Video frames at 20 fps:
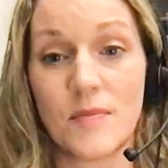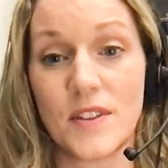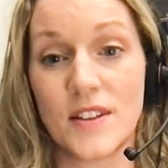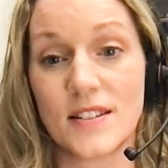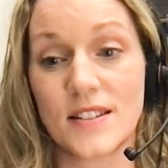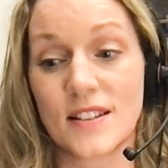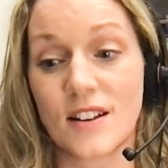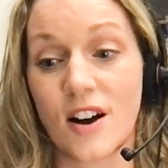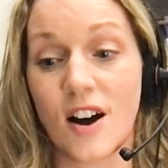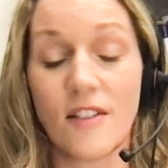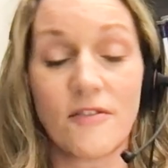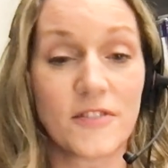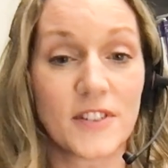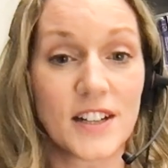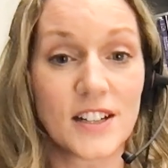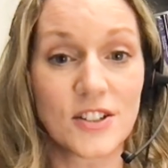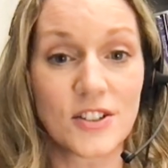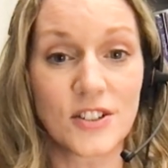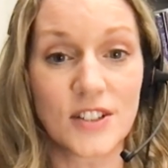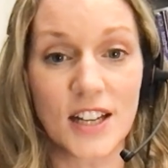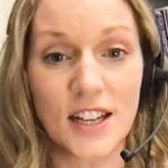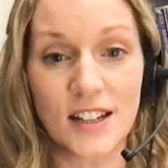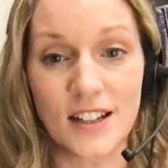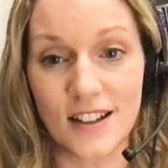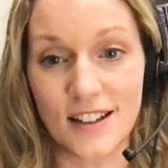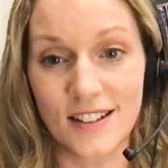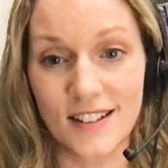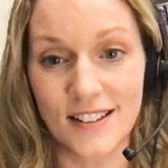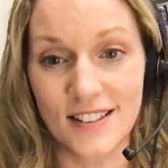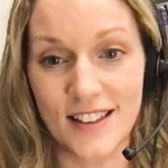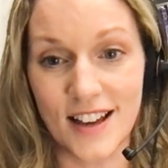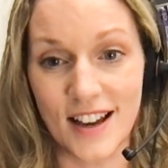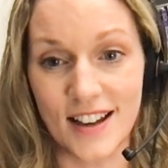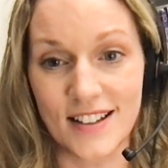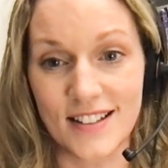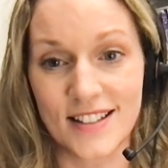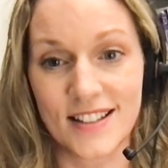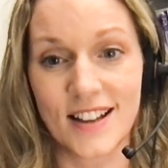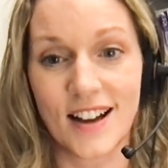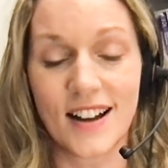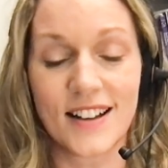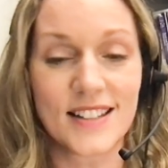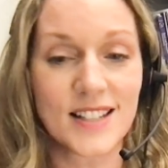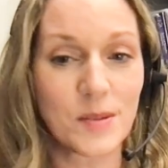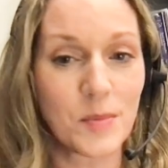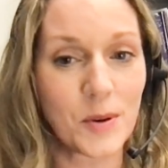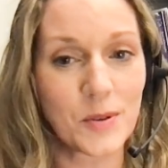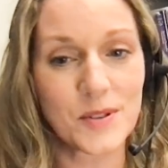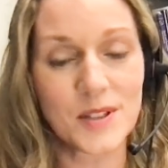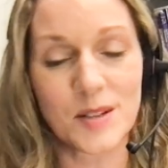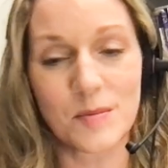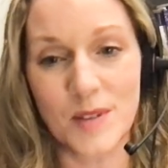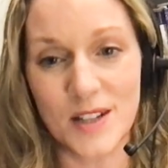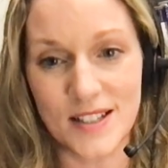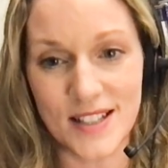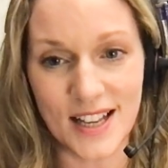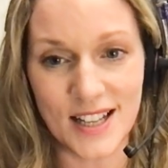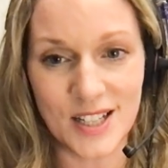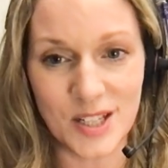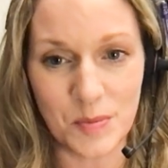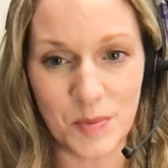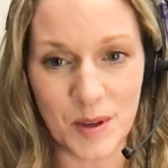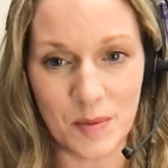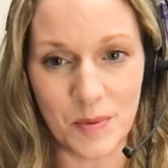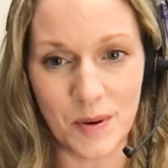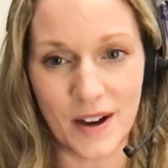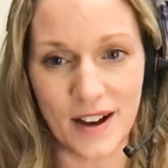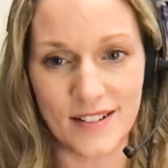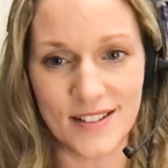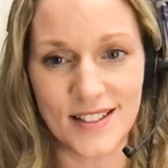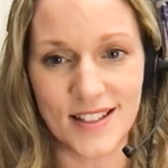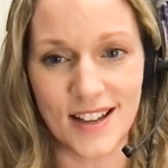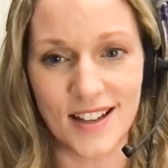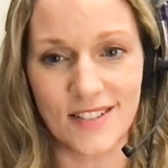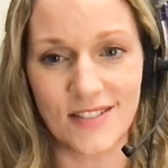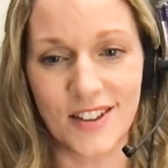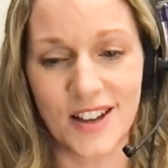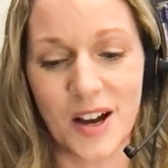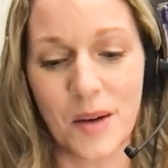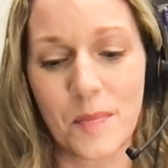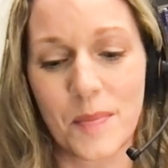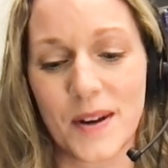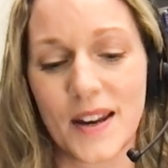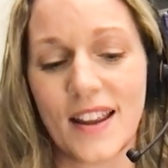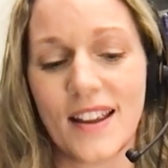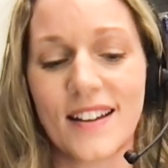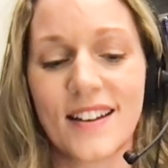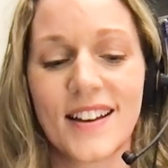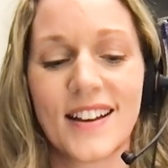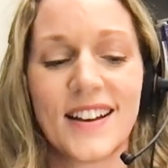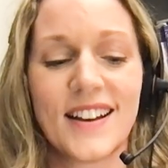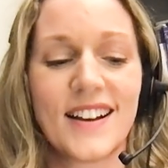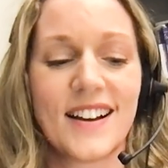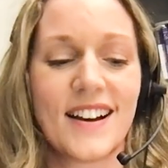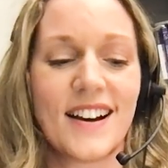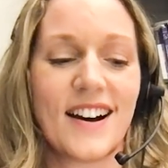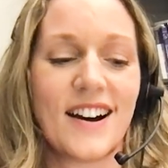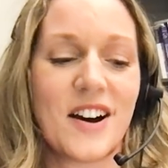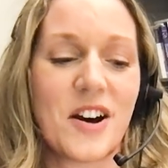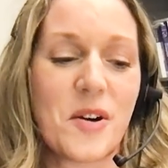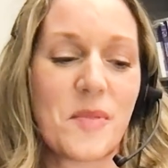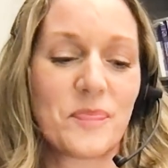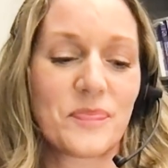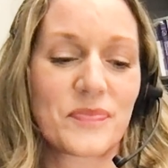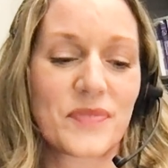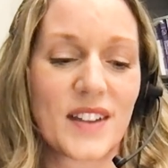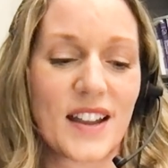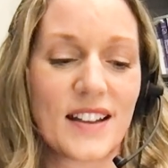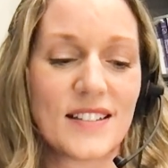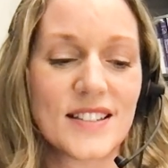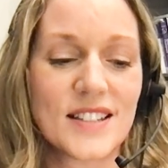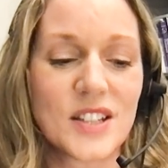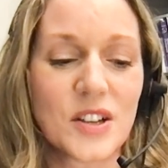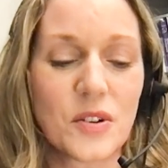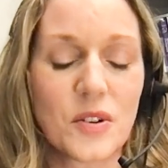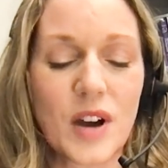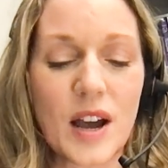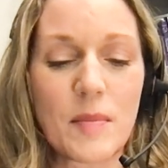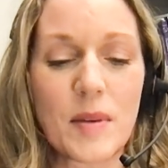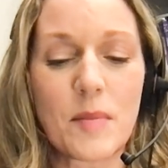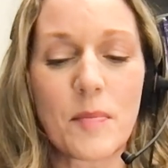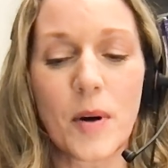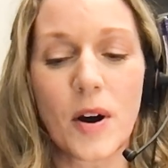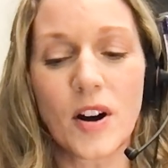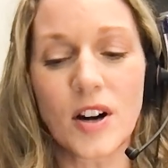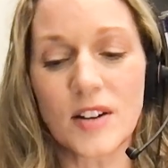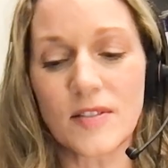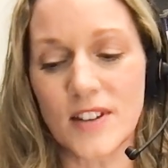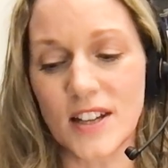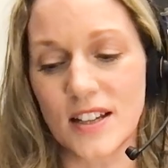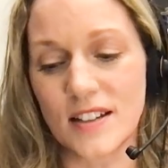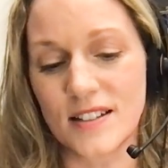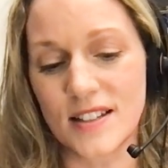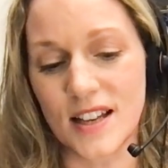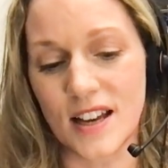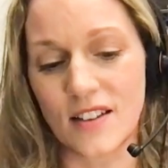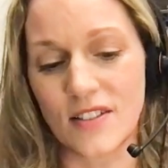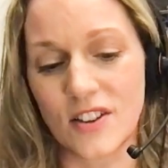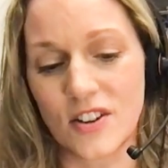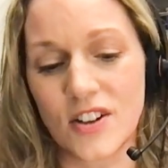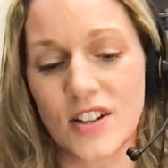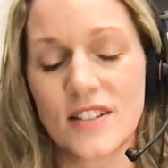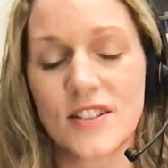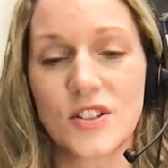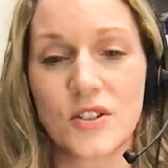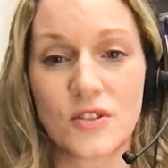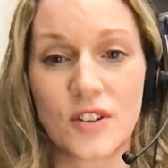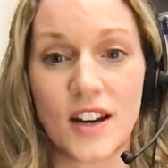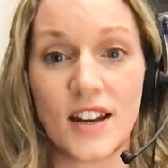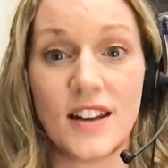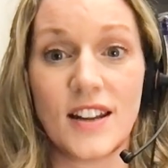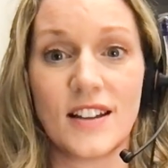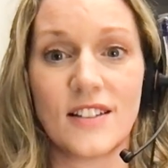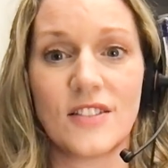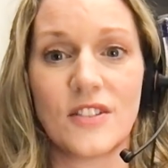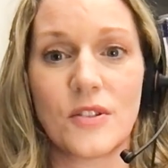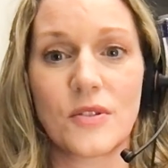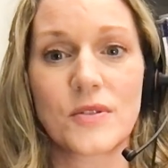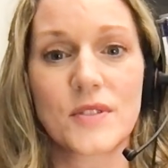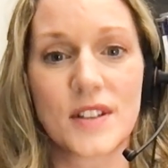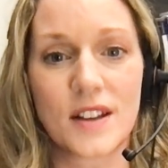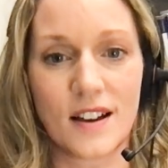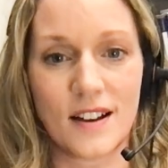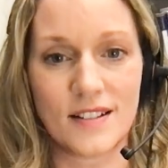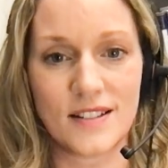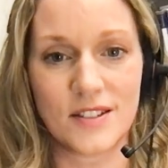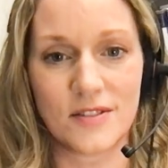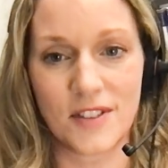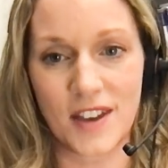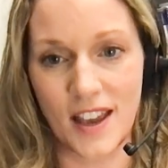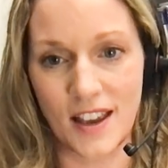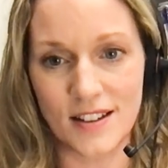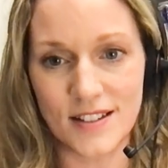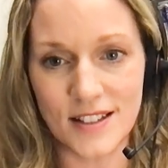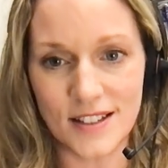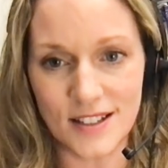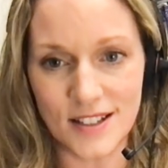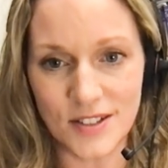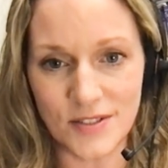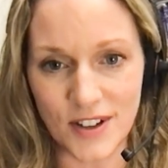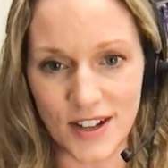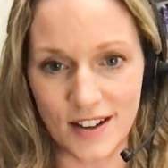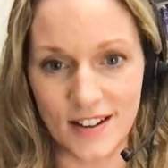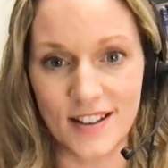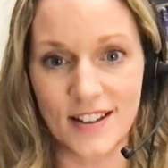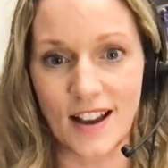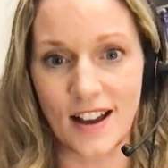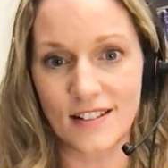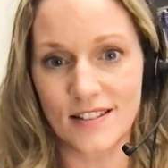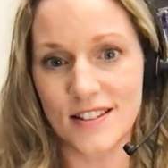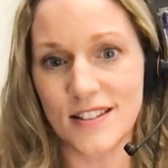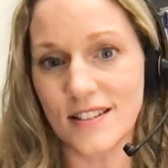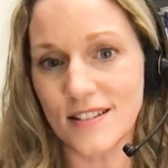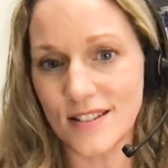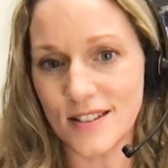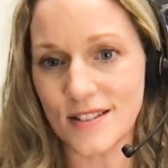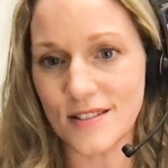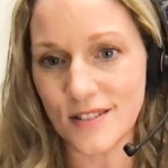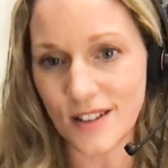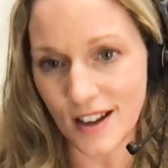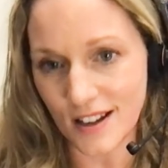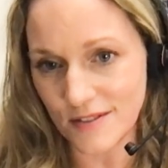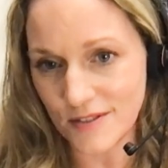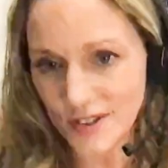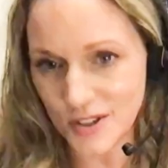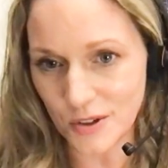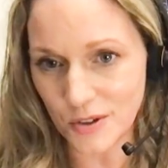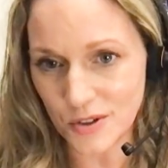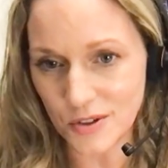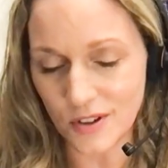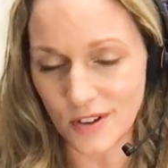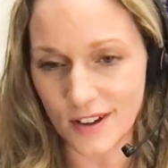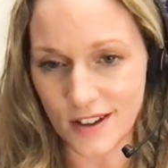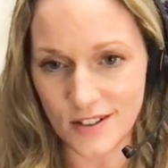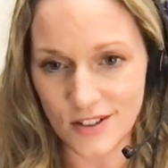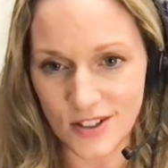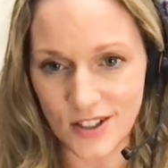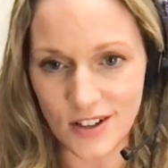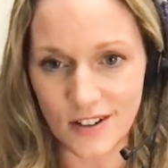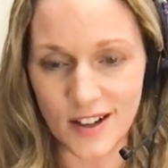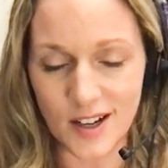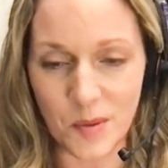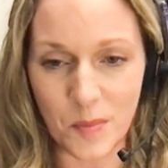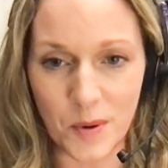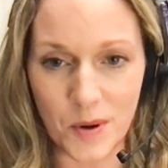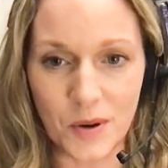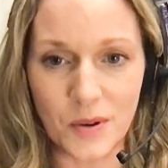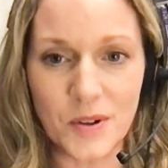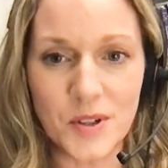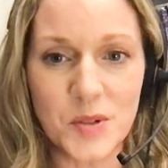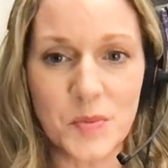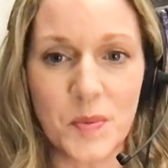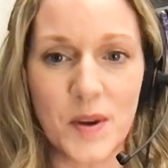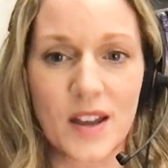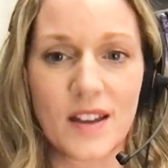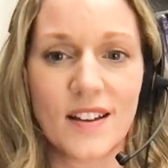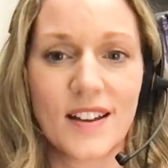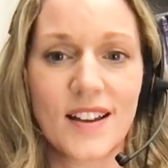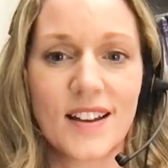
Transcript: this confidential data that is not supposed to be sent to people outside of the company. And so, I mean, part of it is that there is training in those kinds of cases, right, against this kind of social engineering approach, but